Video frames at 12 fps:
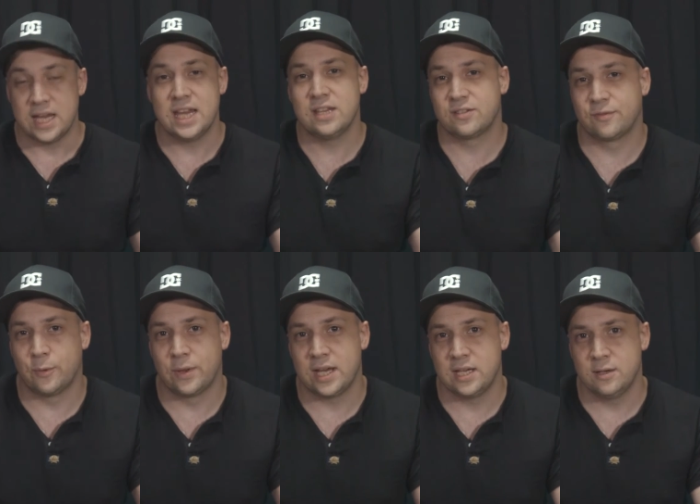It's
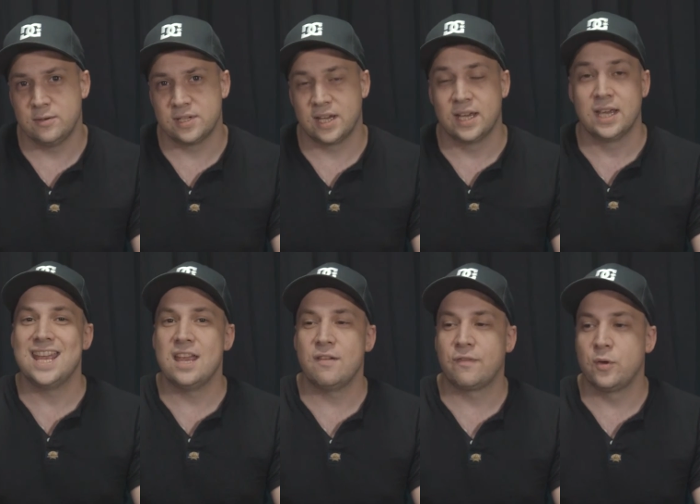for that user.
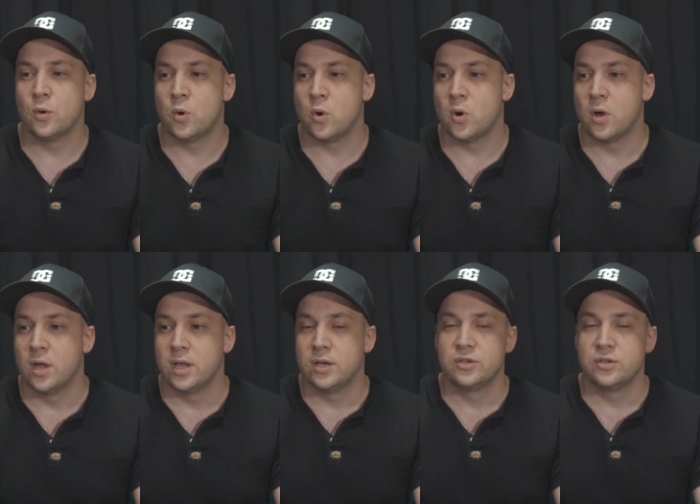If you're